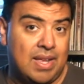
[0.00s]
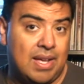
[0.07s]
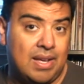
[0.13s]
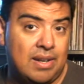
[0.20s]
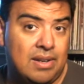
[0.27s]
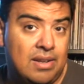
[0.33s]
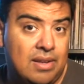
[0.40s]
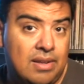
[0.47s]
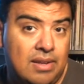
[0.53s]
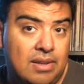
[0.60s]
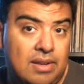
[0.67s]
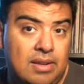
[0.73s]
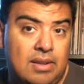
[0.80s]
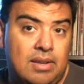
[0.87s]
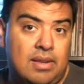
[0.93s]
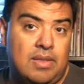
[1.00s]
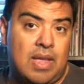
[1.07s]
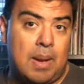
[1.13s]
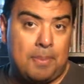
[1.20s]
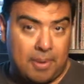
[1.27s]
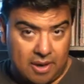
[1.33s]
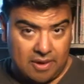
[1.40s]
that
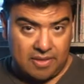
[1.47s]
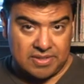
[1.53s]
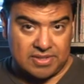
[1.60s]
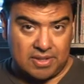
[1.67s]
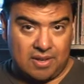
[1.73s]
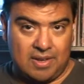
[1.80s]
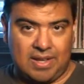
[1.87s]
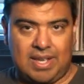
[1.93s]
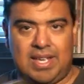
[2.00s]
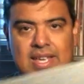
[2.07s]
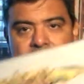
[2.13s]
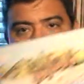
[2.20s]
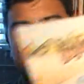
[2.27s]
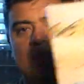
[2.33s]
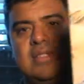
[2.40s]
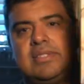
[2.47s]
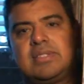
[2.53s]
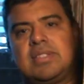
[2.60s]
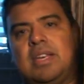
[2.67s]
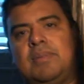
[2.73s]
part of the song is.